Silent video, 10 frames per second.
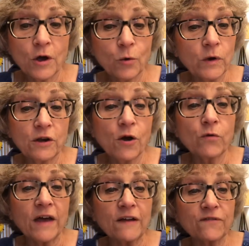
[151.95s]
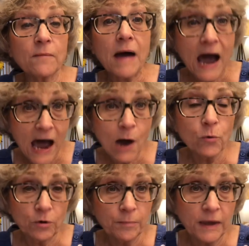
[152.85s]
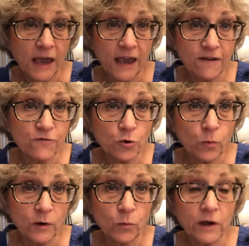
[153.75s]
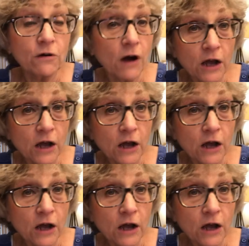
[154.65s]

We know that from our behavior when we are